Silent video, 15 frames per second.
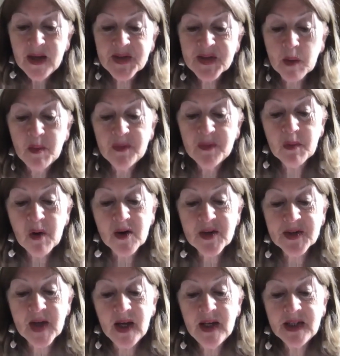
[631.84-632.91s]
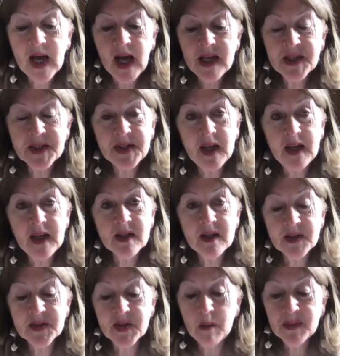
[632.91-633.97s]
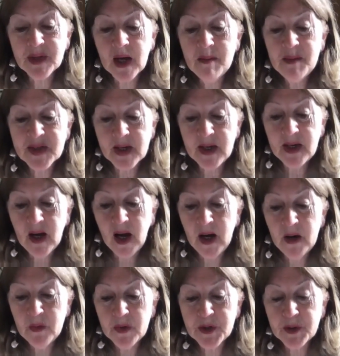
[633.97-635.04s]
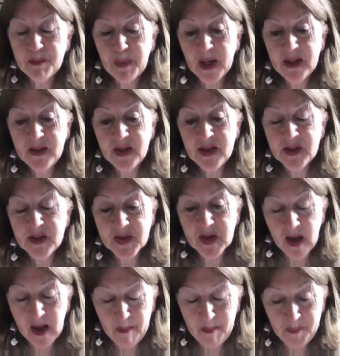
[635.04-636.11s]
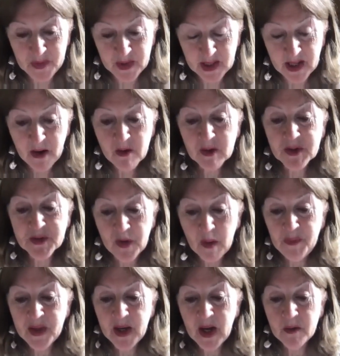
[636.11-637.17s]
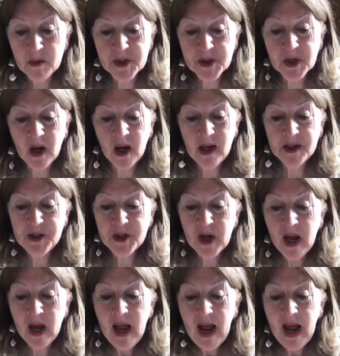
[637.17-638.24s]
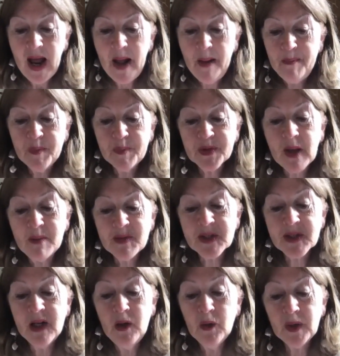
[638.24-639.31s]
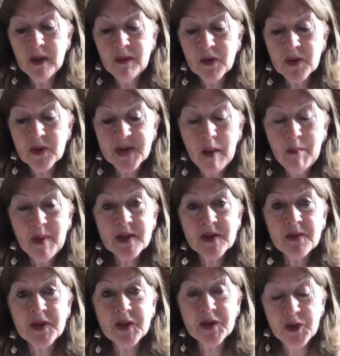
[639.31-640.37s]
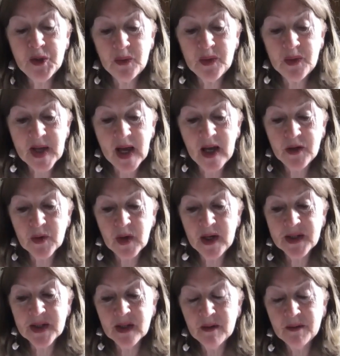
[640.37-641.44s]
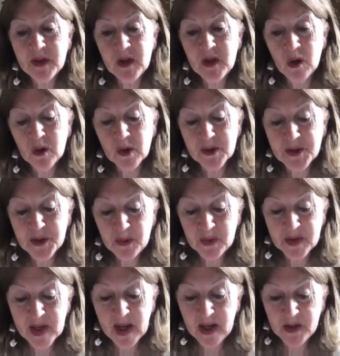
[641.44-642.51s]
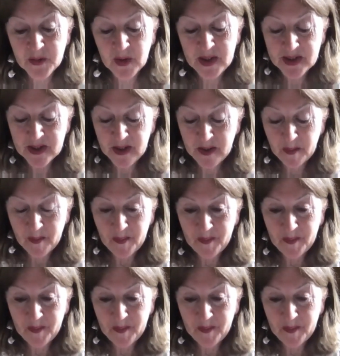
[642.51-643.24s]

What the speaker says: Some of them are signed and dated, sometimes in Irish, by these clerics from the Irish College. But I'm still looking for samples of the students' handwriting, of the younger students' handwriting.